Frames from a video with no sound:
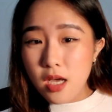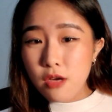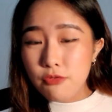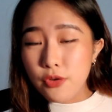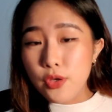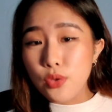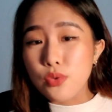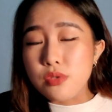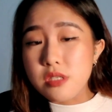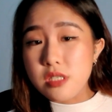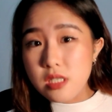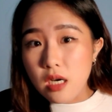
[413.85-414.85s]
for you to
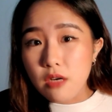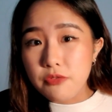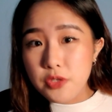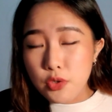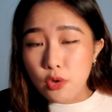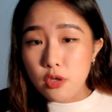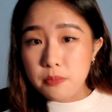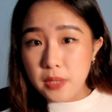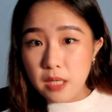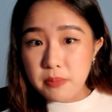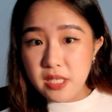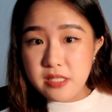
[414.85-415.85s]
serve your
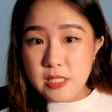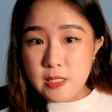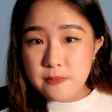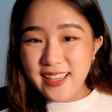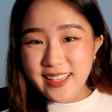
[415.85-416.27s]
purpose?